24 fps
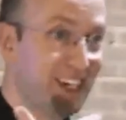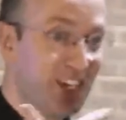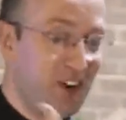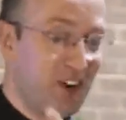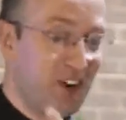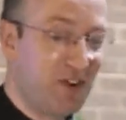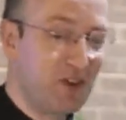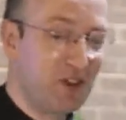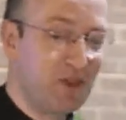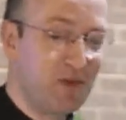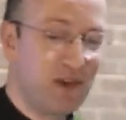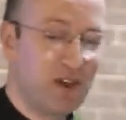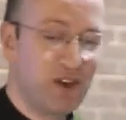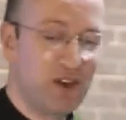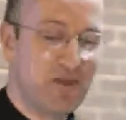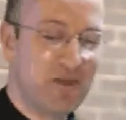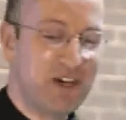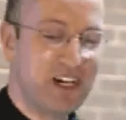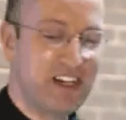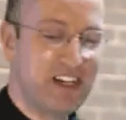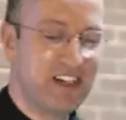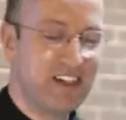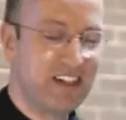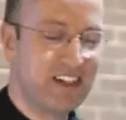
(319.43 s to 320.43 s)
always be
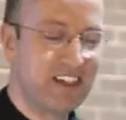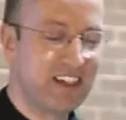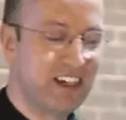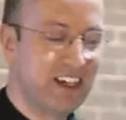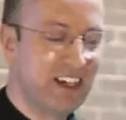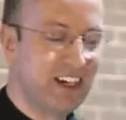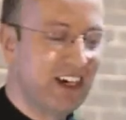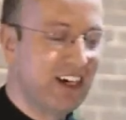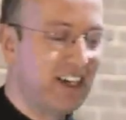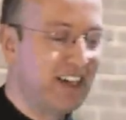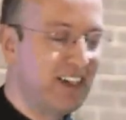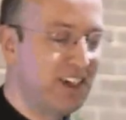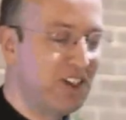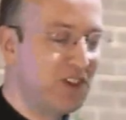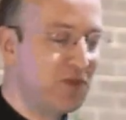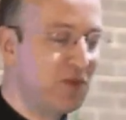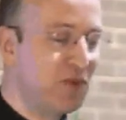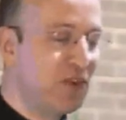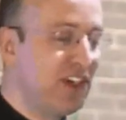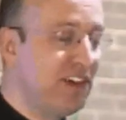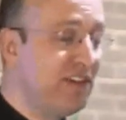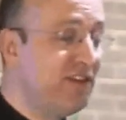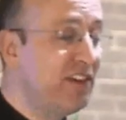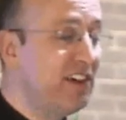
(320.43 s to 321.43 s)
reminded. And in his
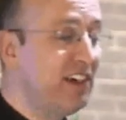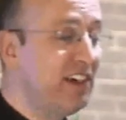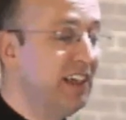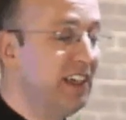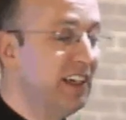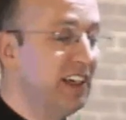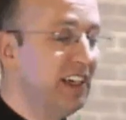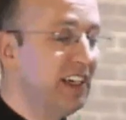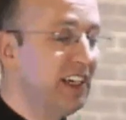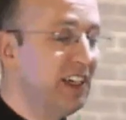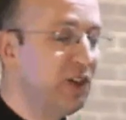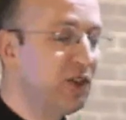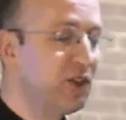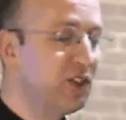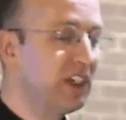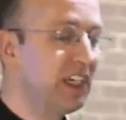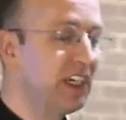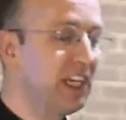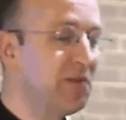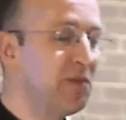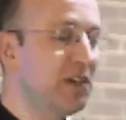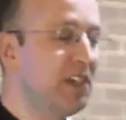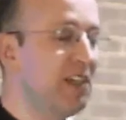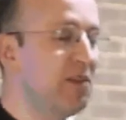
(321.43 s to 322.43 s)
breviary he used to
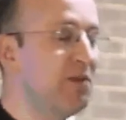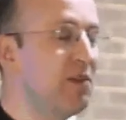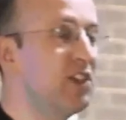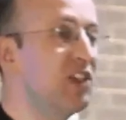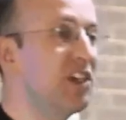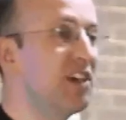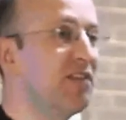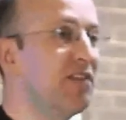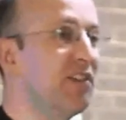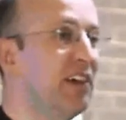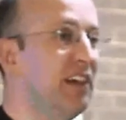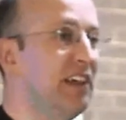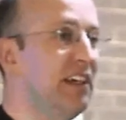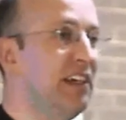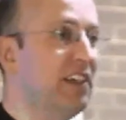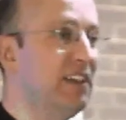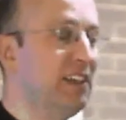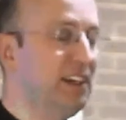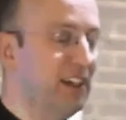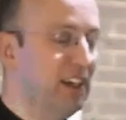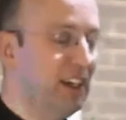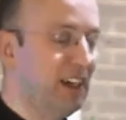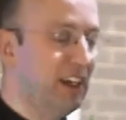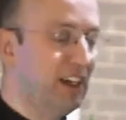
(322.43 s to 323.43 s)
keep an image of Our
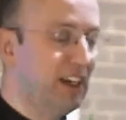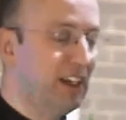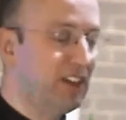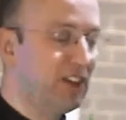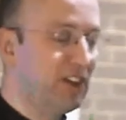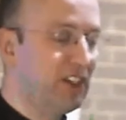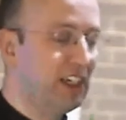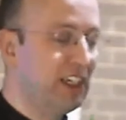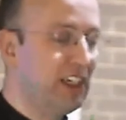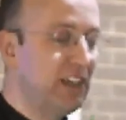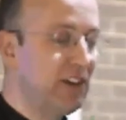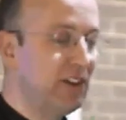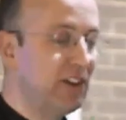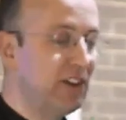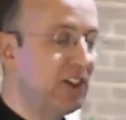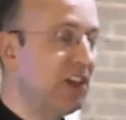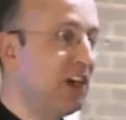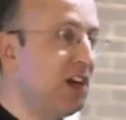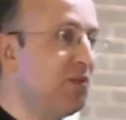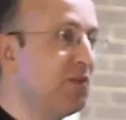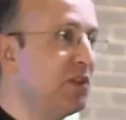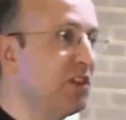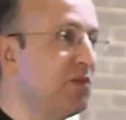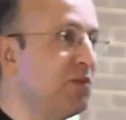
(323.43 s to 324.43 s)
Lady, and sticking out of the
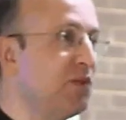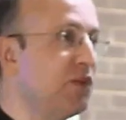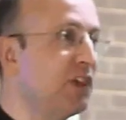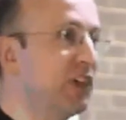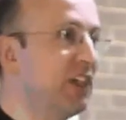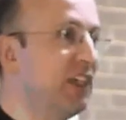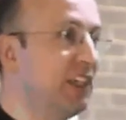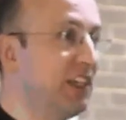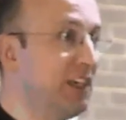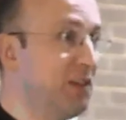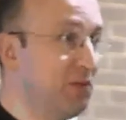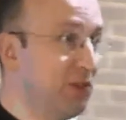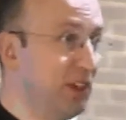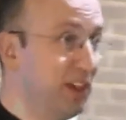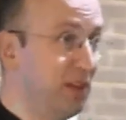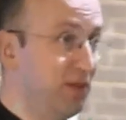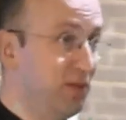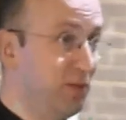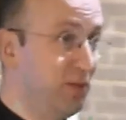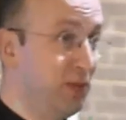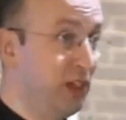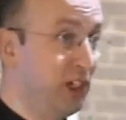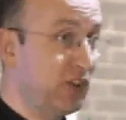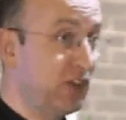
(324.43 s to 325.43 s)
top of the book he'd keep
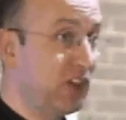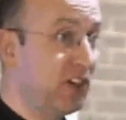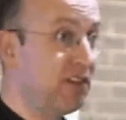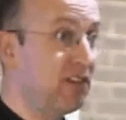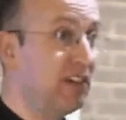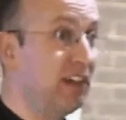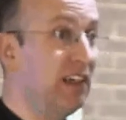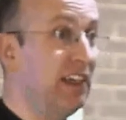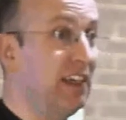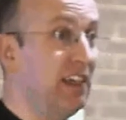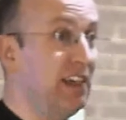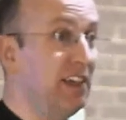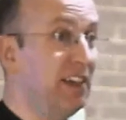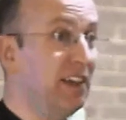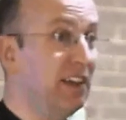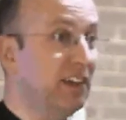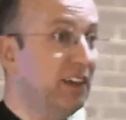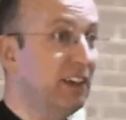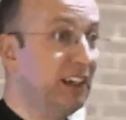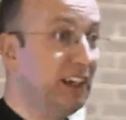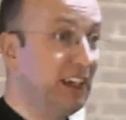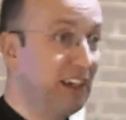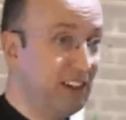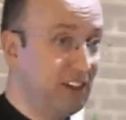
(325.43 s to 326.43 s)
that picture of Our Lady,
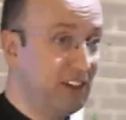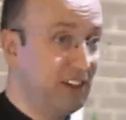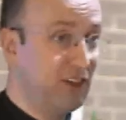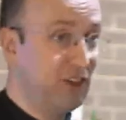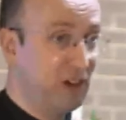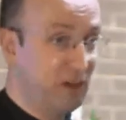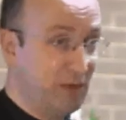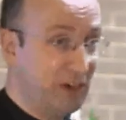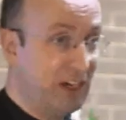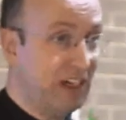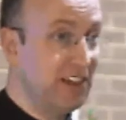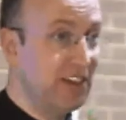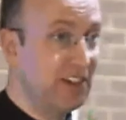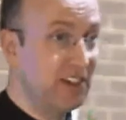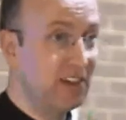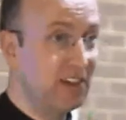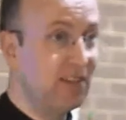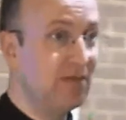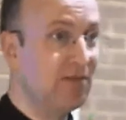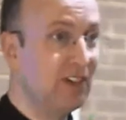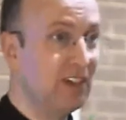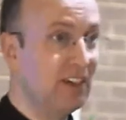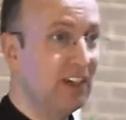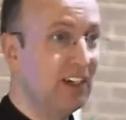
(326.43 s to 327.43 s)
again to remind
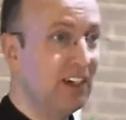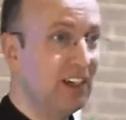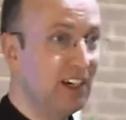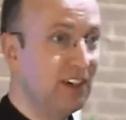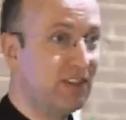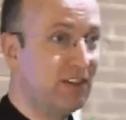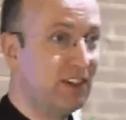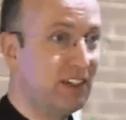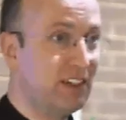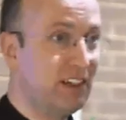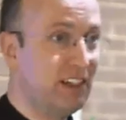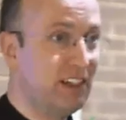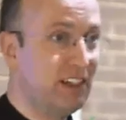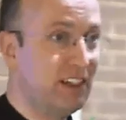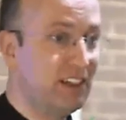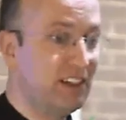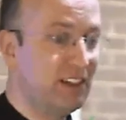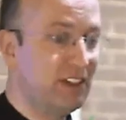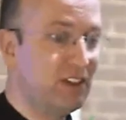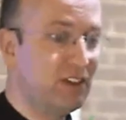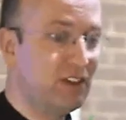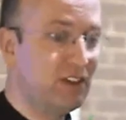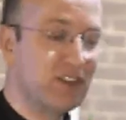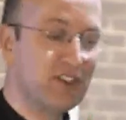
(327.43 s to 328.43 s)
him of Our Lady.
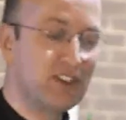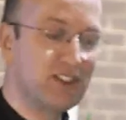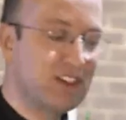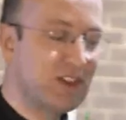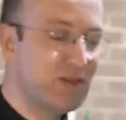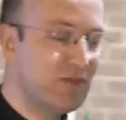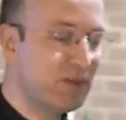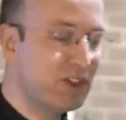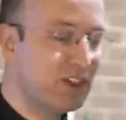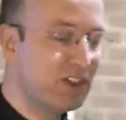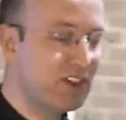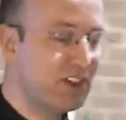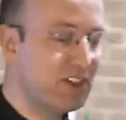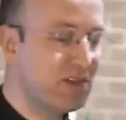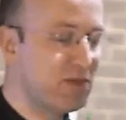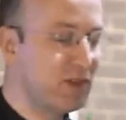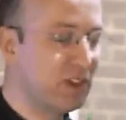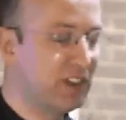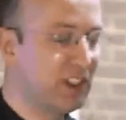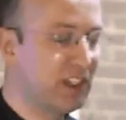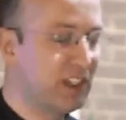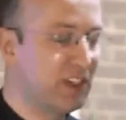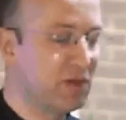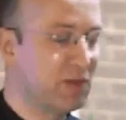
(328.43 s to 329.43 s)
Simple
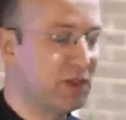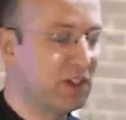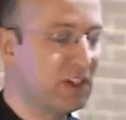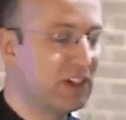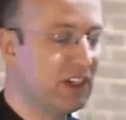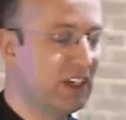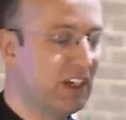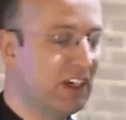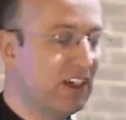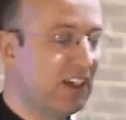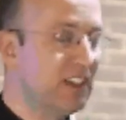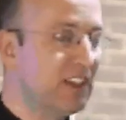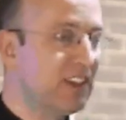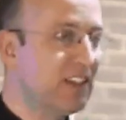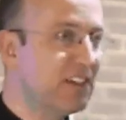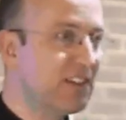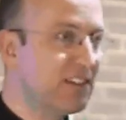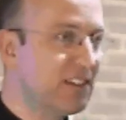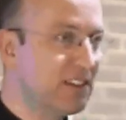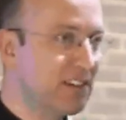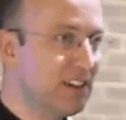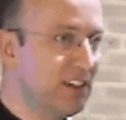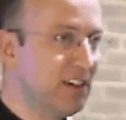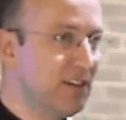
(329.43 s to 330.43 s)
things, but
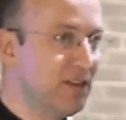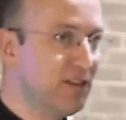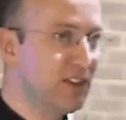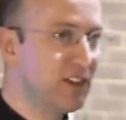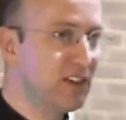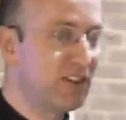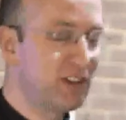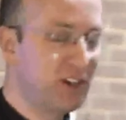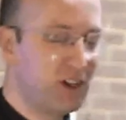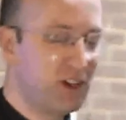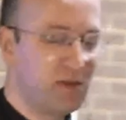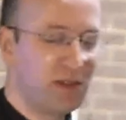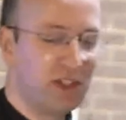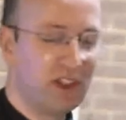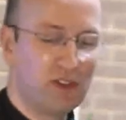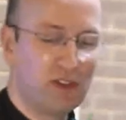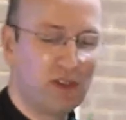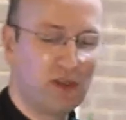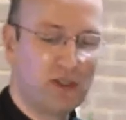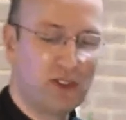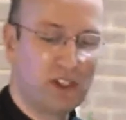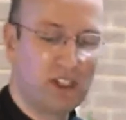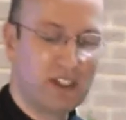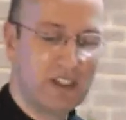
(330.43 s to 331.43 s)
this love sort of coming
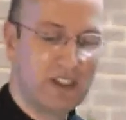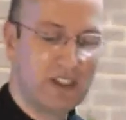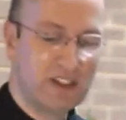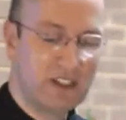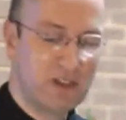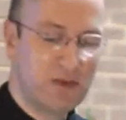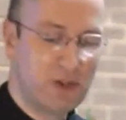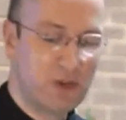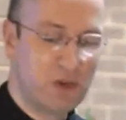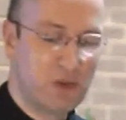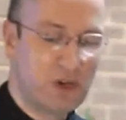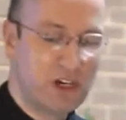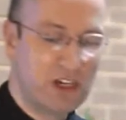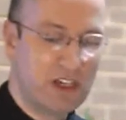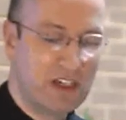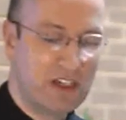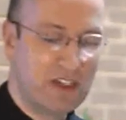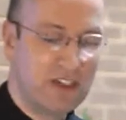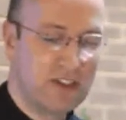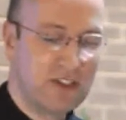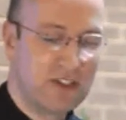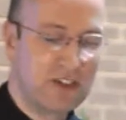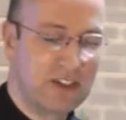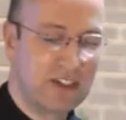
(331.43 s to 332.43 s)
through in simple
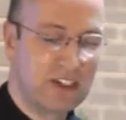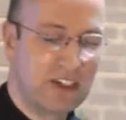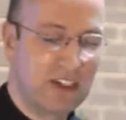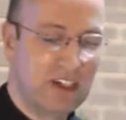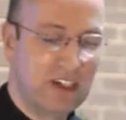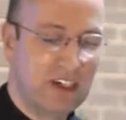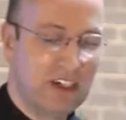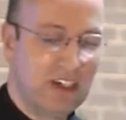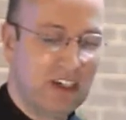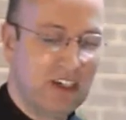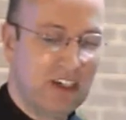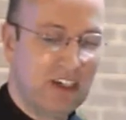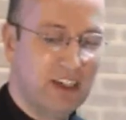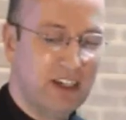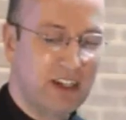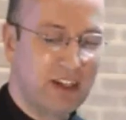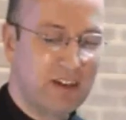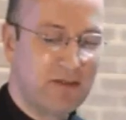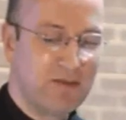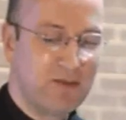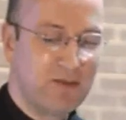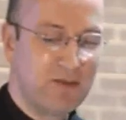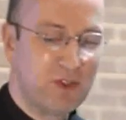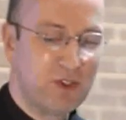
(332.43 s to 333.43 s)
ways.
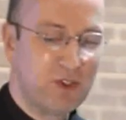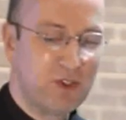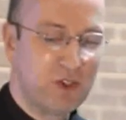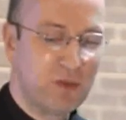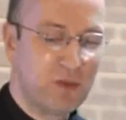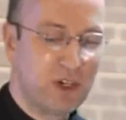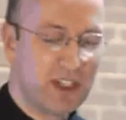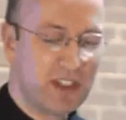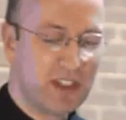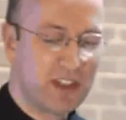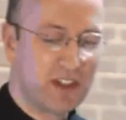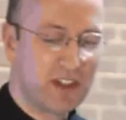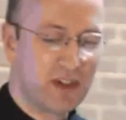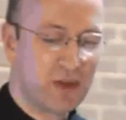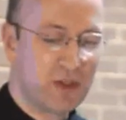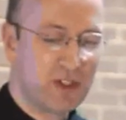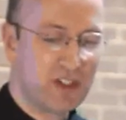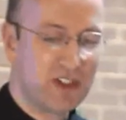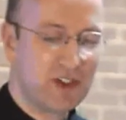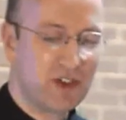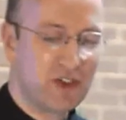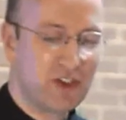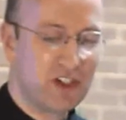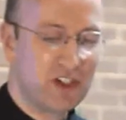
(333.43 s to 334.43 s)
So his bicycle was
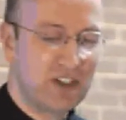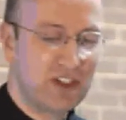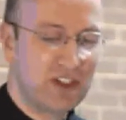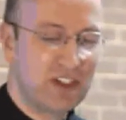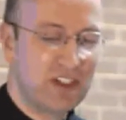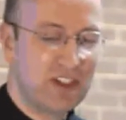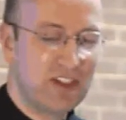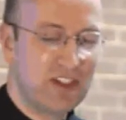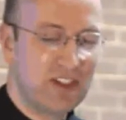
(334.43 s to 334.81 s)
his trusty